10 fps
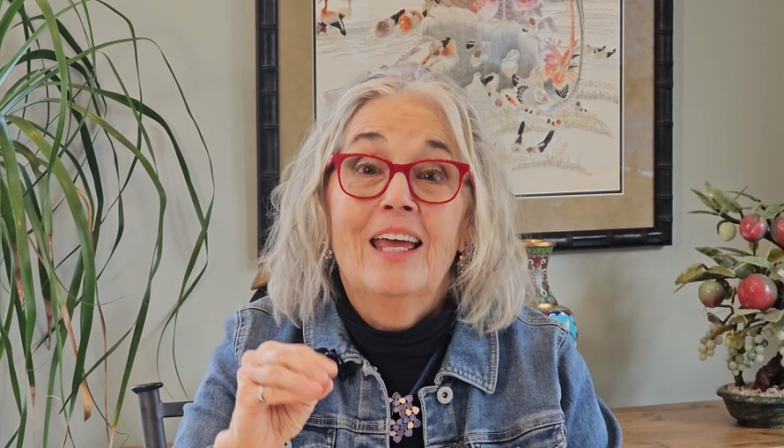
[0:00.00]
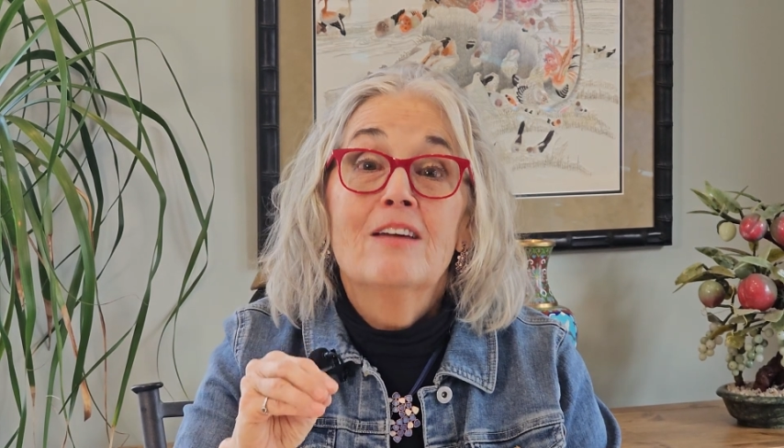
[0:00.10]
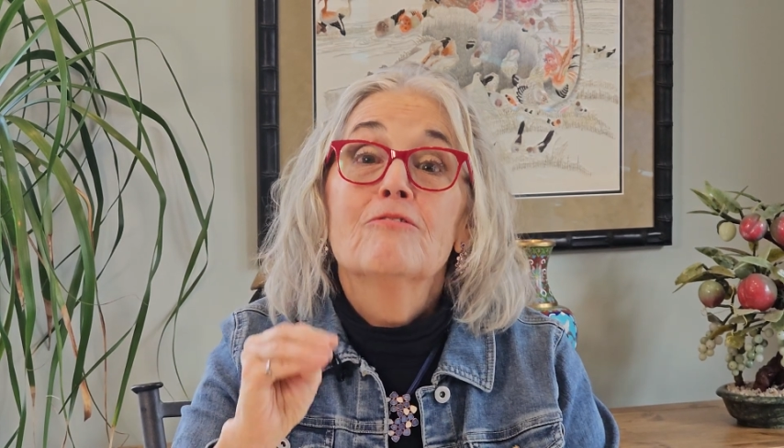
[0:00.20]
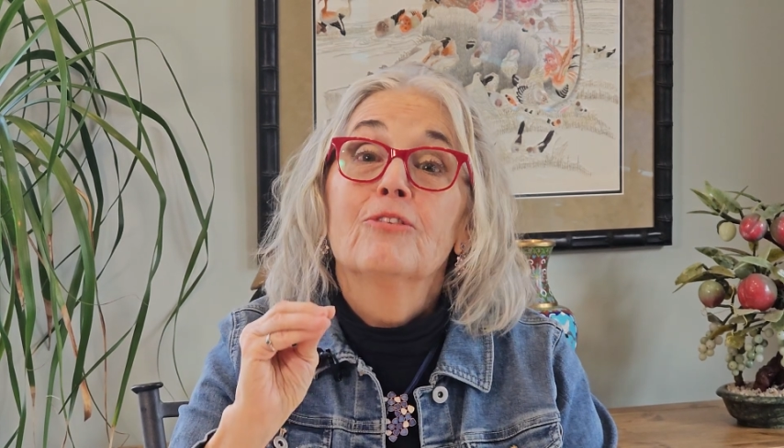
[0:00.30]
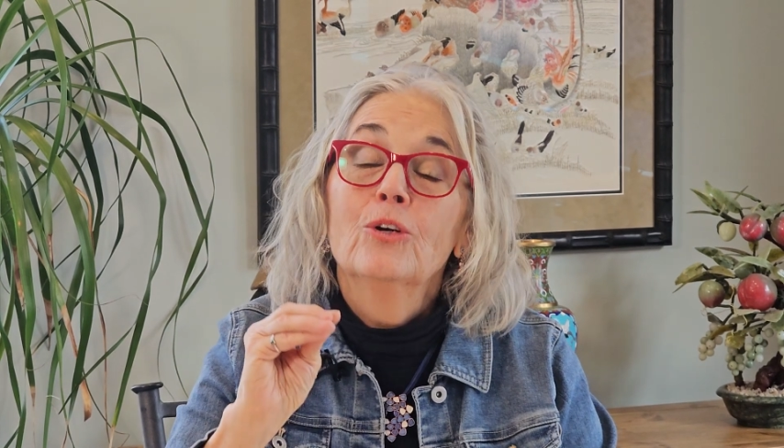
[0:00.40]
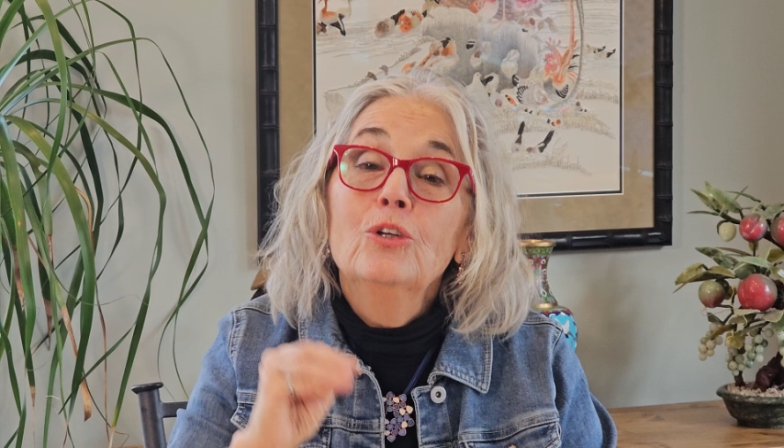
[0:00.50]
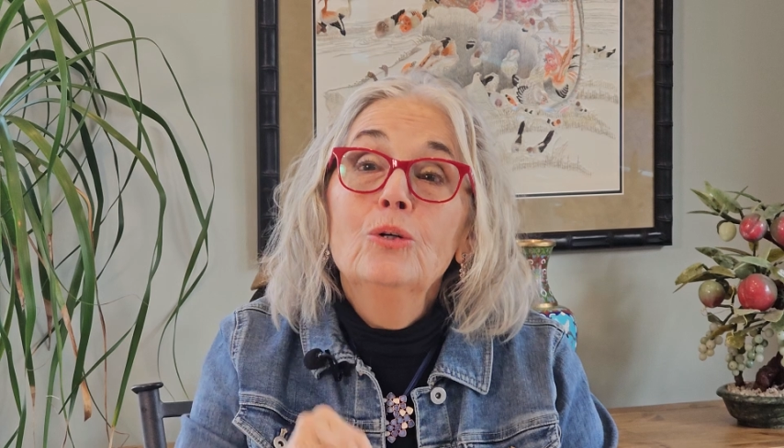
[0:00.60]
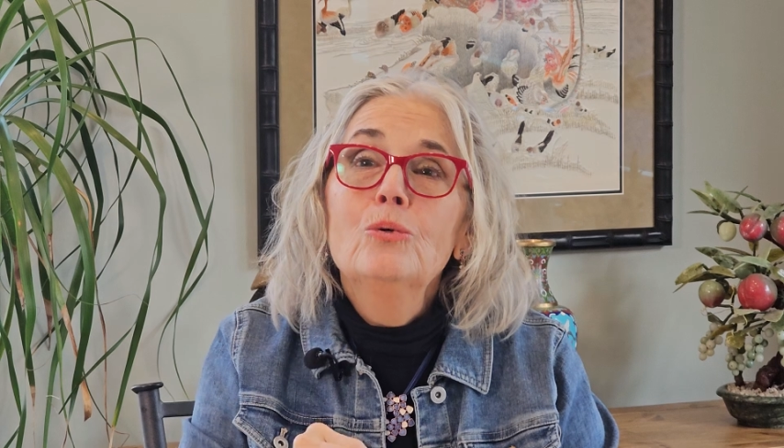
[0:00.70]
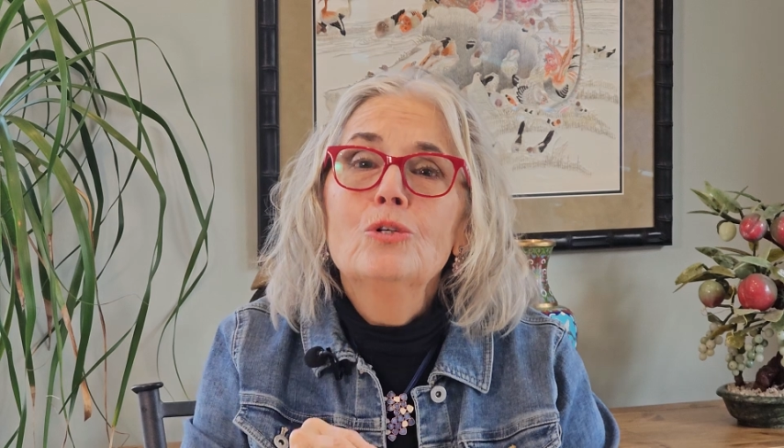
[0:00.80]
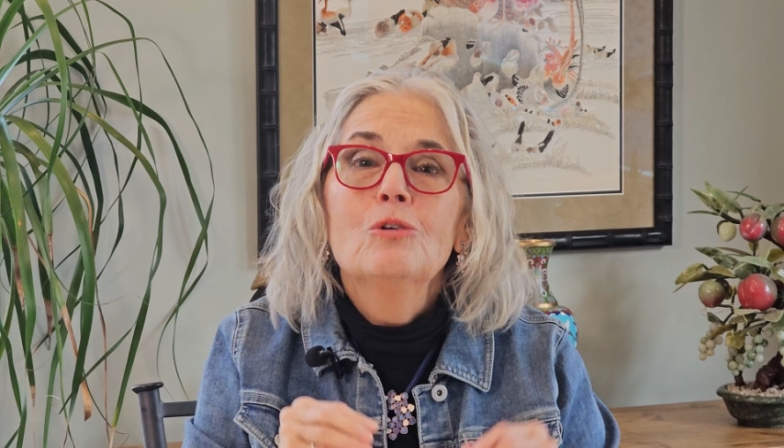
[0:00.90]
and for
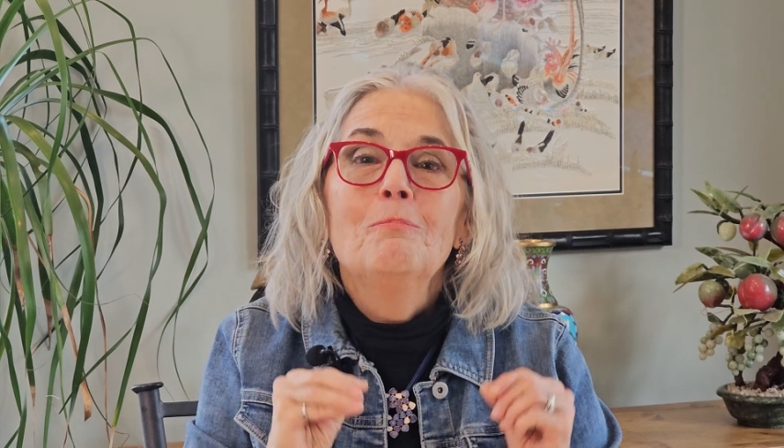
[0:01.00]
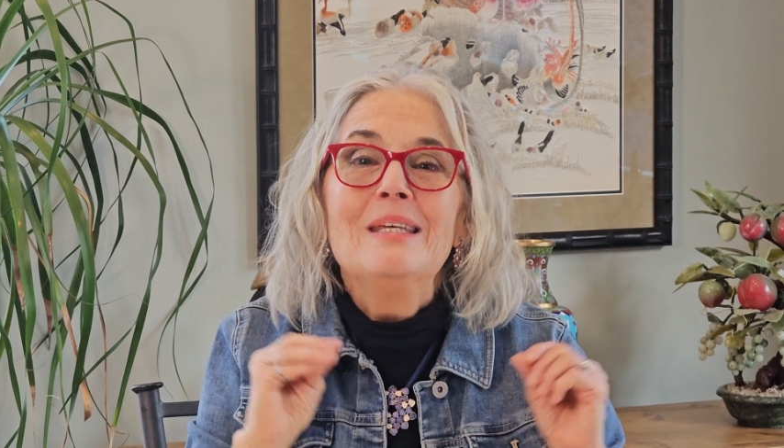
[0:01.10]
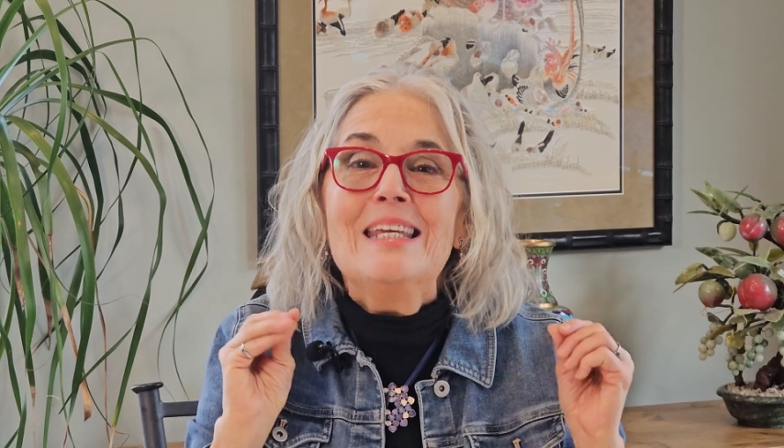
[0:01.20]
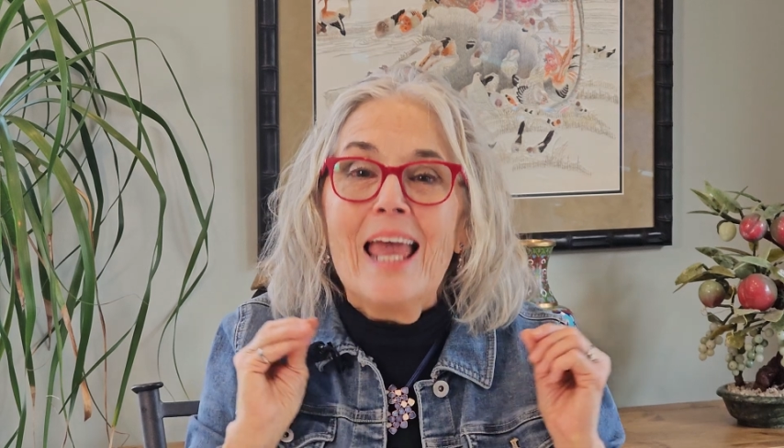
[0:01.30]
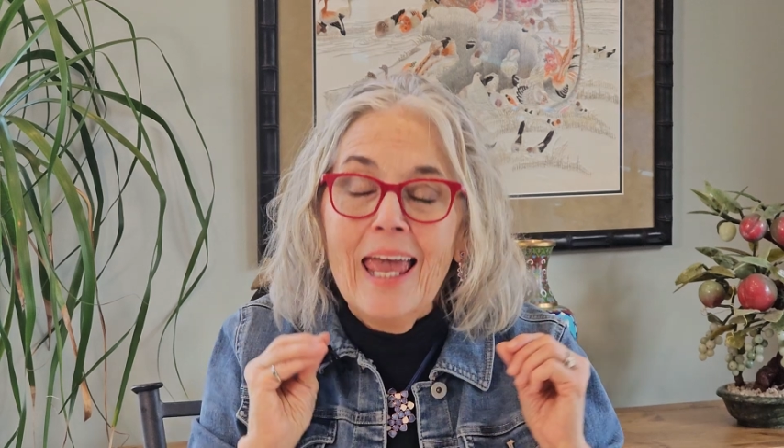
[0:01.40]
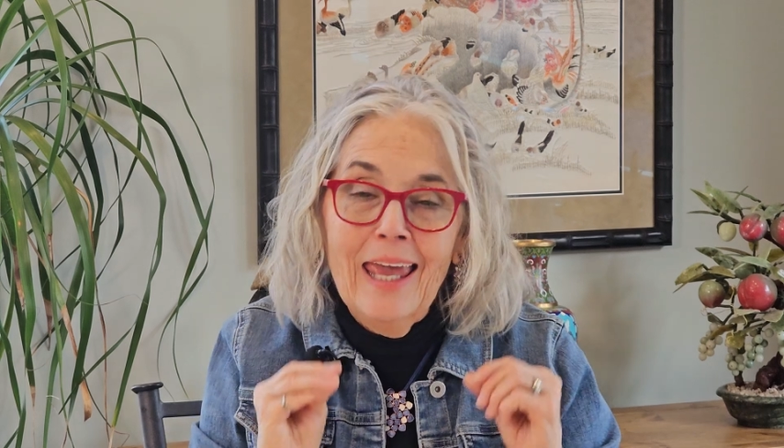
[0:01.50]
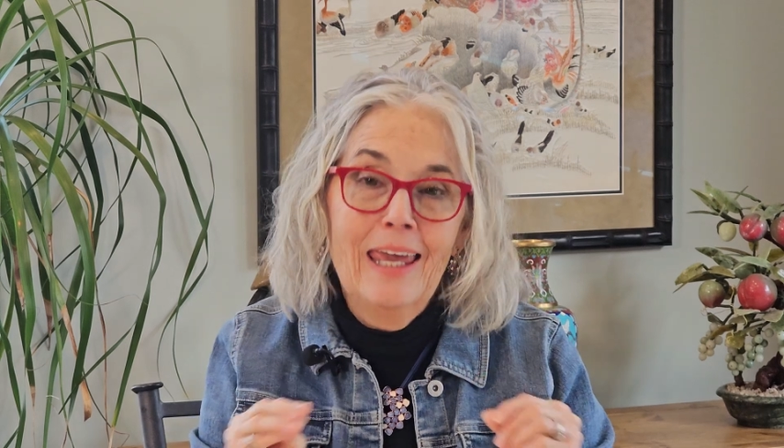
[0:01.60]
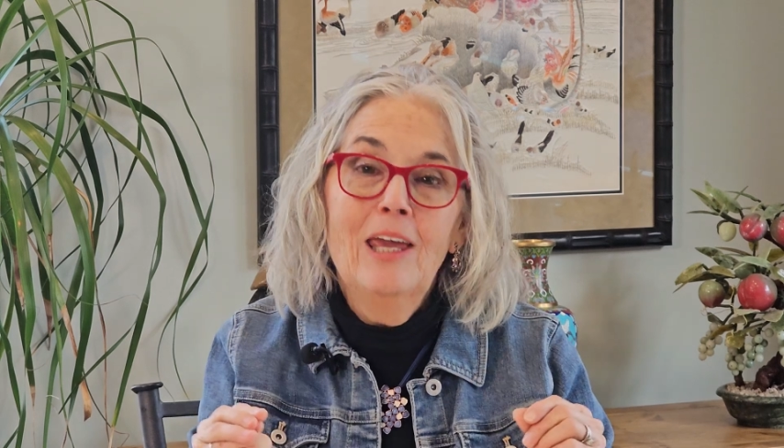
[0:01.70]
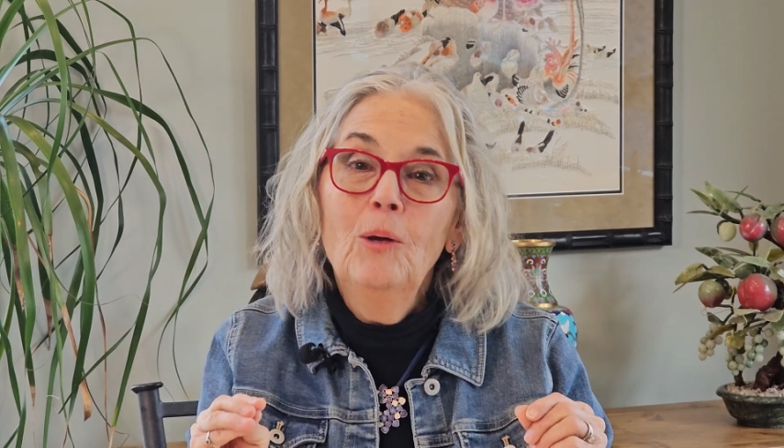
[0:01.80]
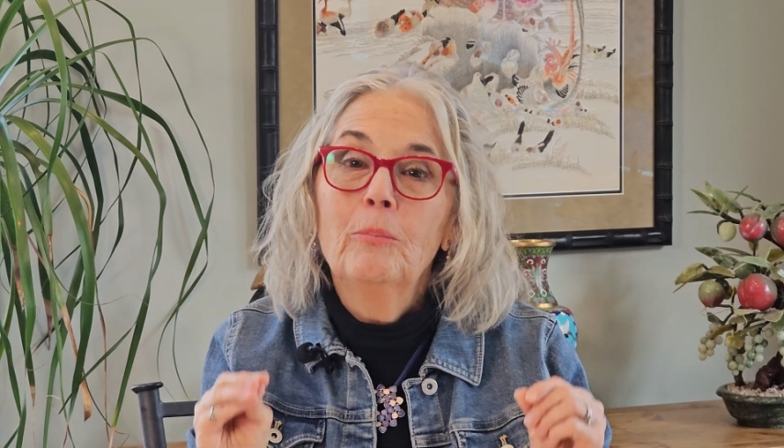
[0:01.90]
you to be
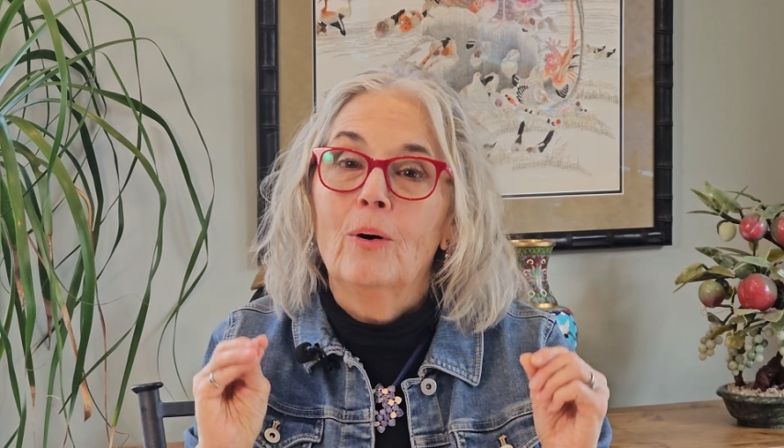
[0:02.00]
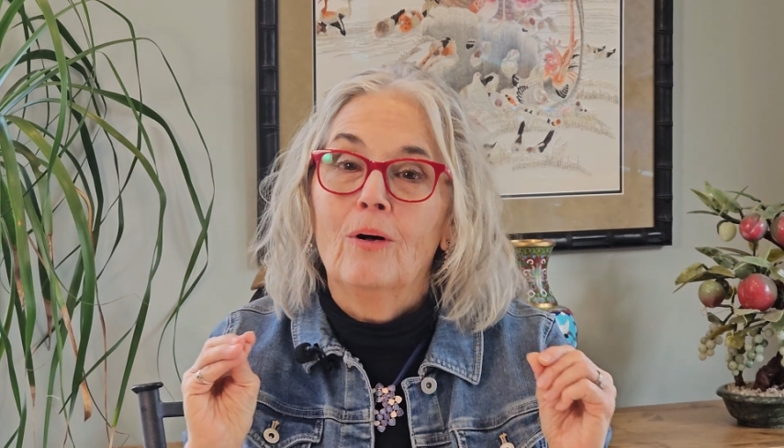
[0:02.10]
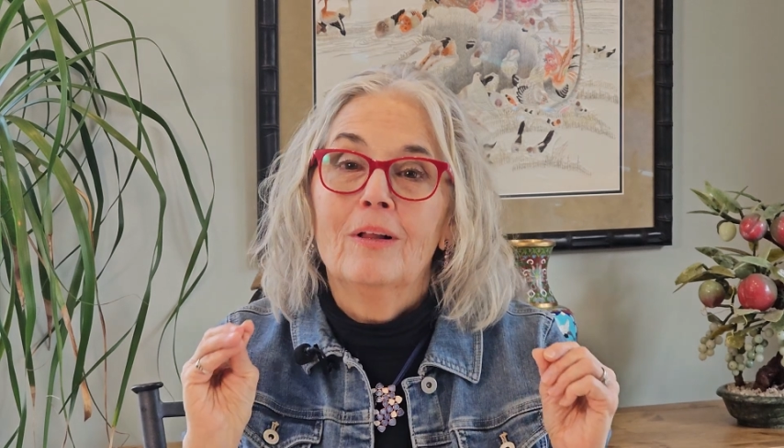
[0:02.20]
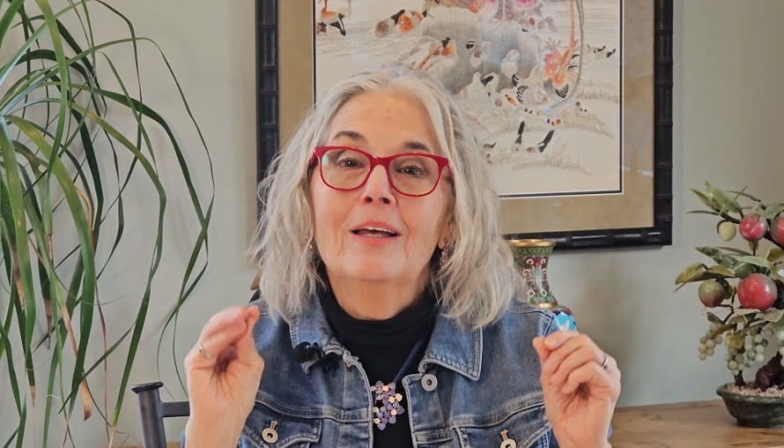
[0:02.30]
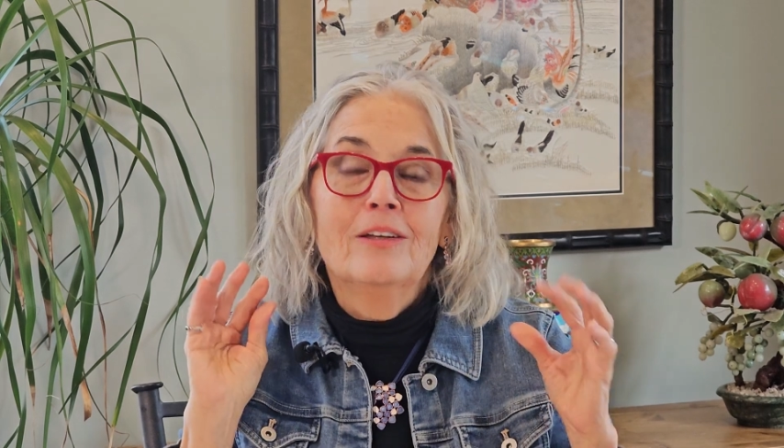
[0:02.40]
able